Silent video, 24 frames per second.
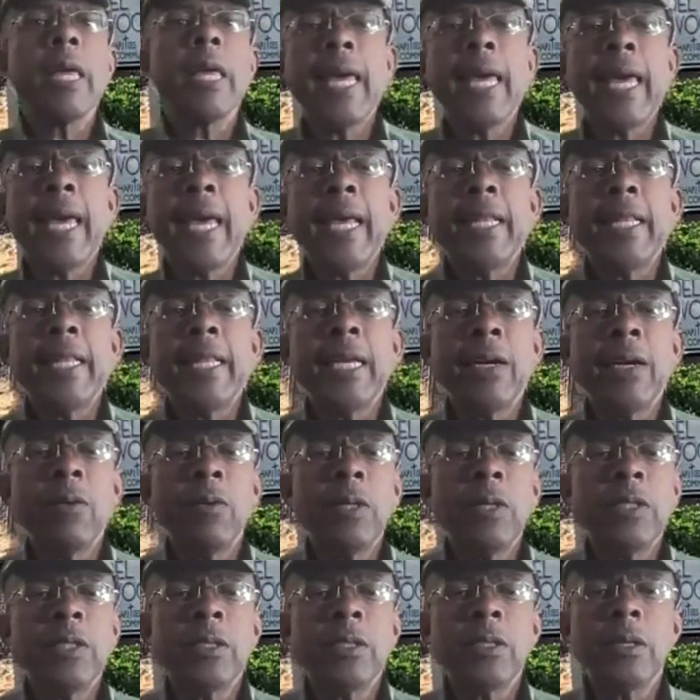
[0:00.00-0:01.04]
and there
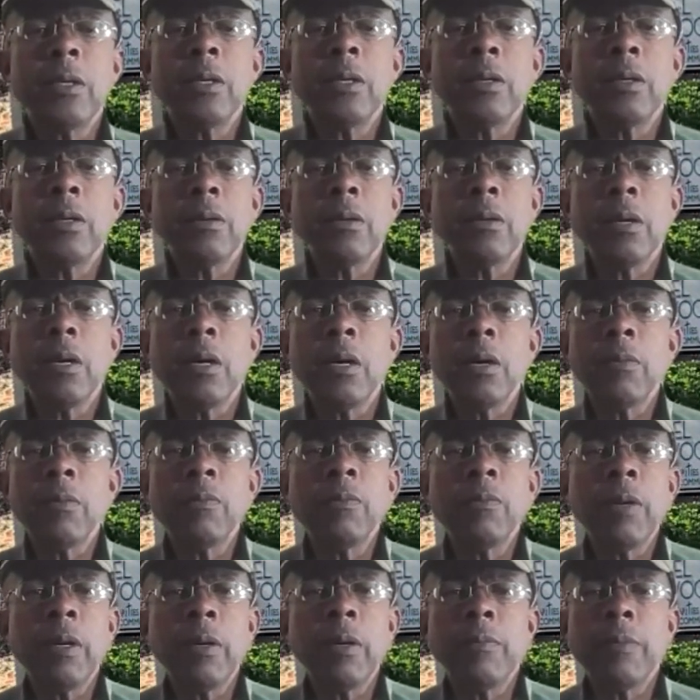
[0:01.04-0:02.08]
was a
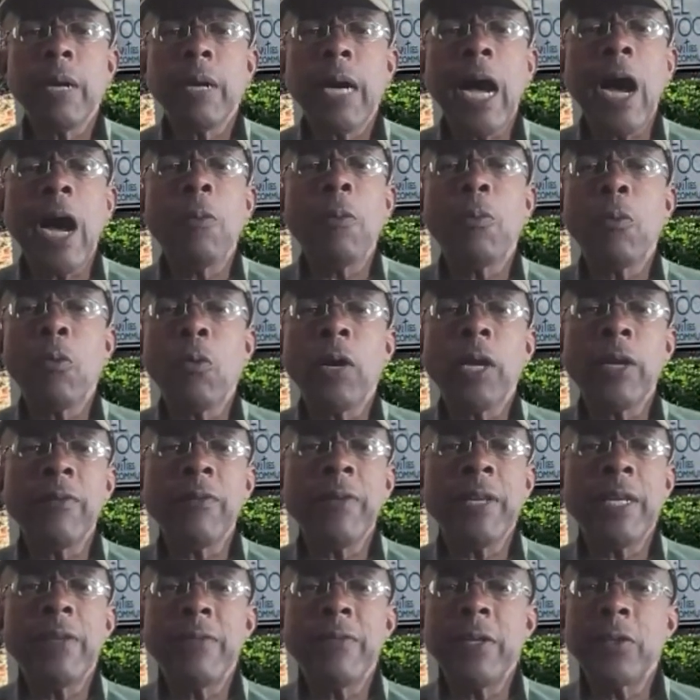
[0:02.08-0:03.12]
outpouring of
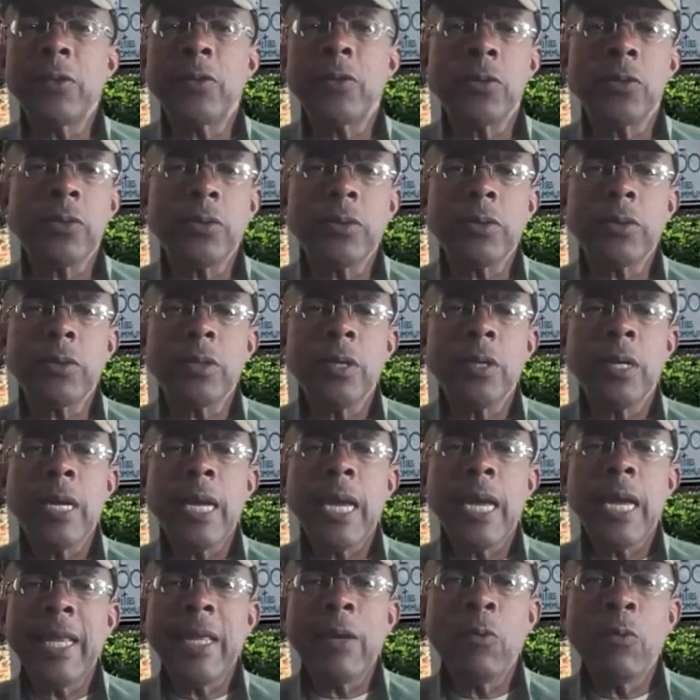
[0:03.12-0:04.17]
individuals,
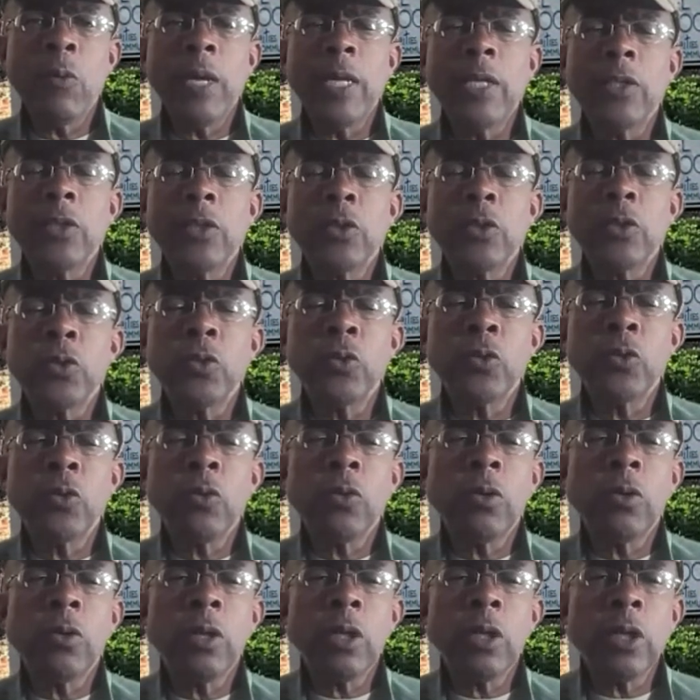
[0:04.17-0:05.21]
and they went
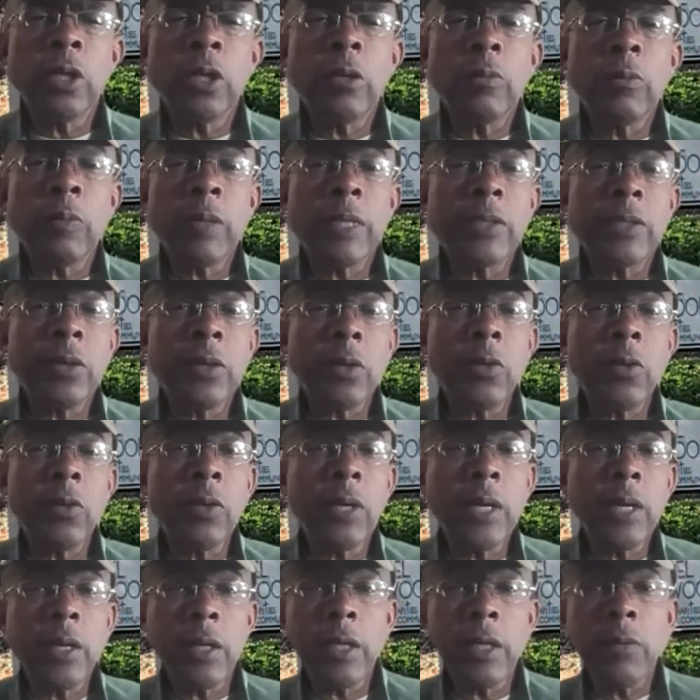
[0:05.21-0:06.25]
to a place called
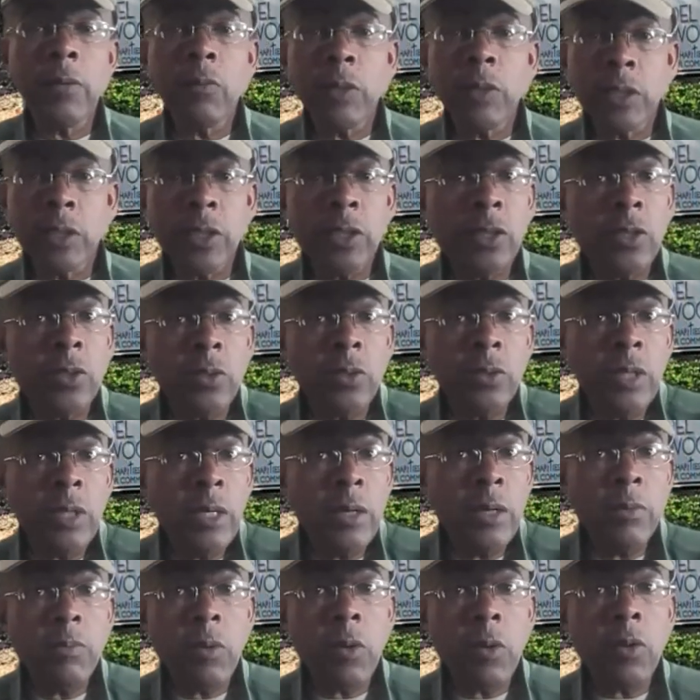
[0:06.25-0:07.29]
Little Italy, which is still
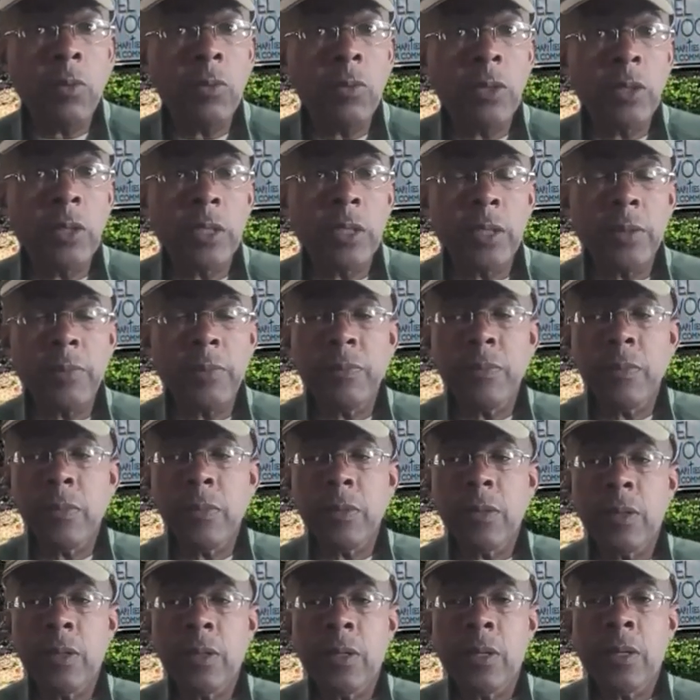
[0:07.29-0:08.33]
there in Baltimore City,
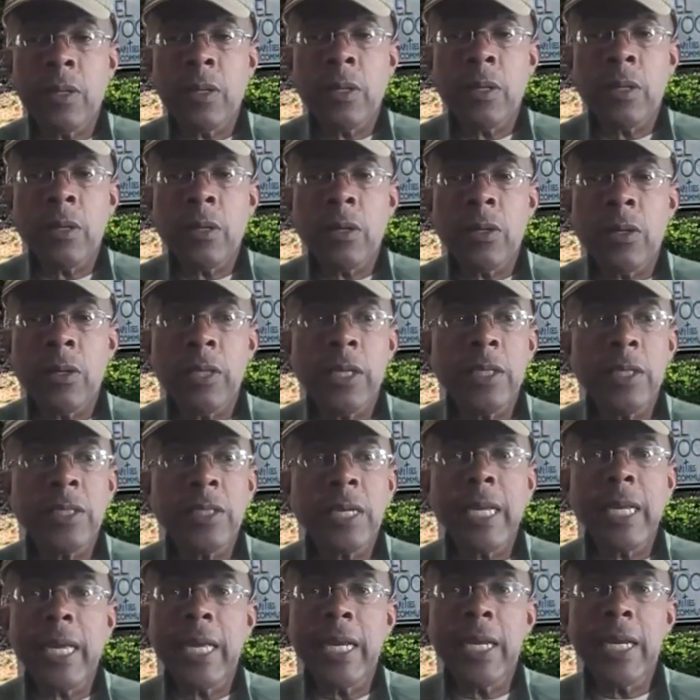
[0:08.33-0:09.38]
on the other
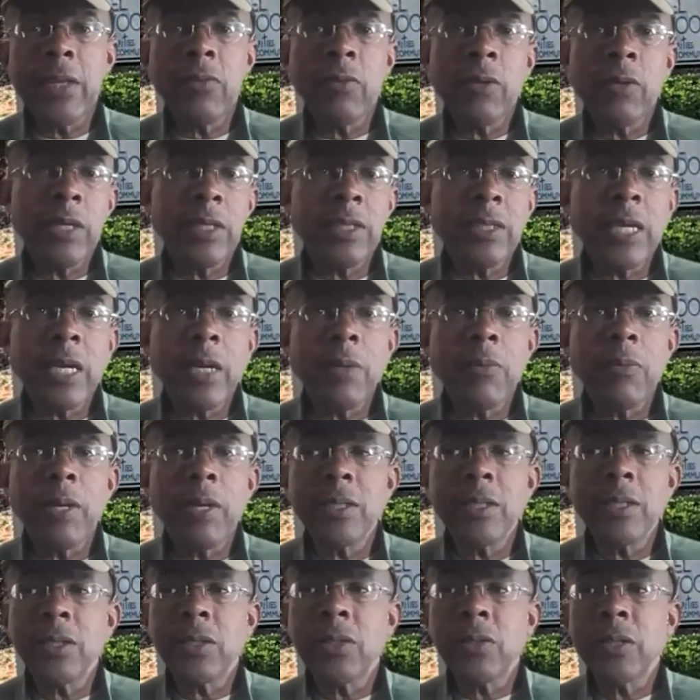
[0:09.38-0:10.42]
side of 83, other side of
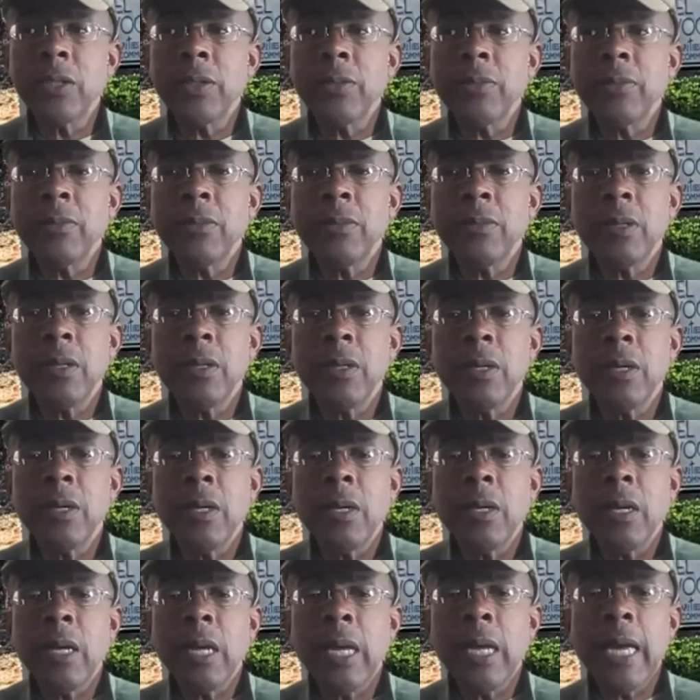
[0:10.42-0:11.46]
President Street.
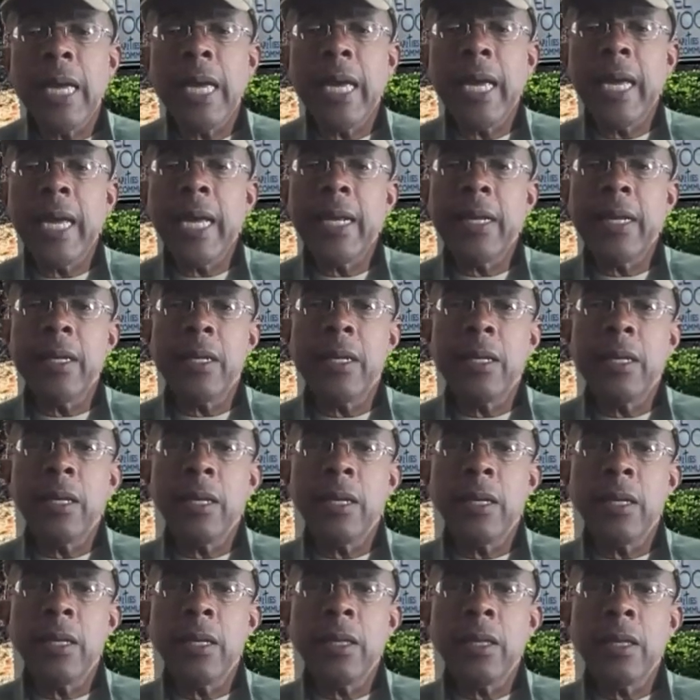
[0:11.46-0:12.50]
And
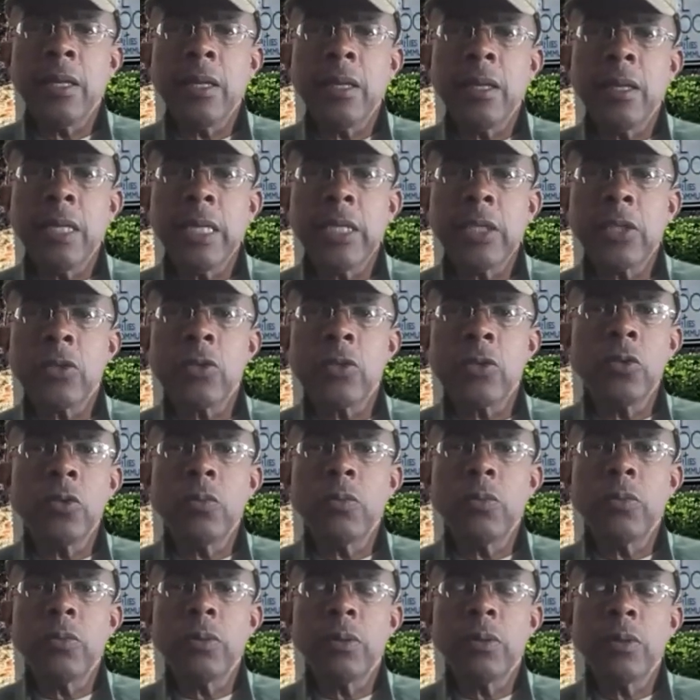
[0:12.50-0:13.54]
this
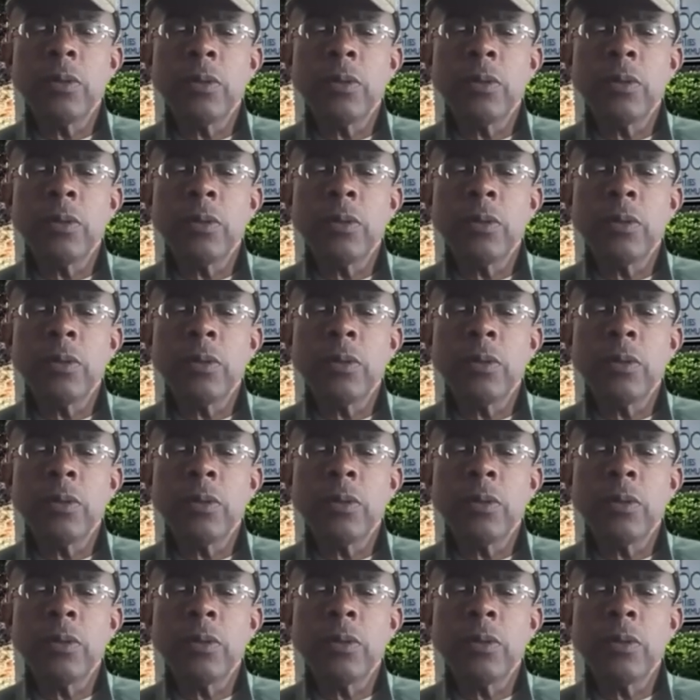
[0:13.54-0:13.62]
group,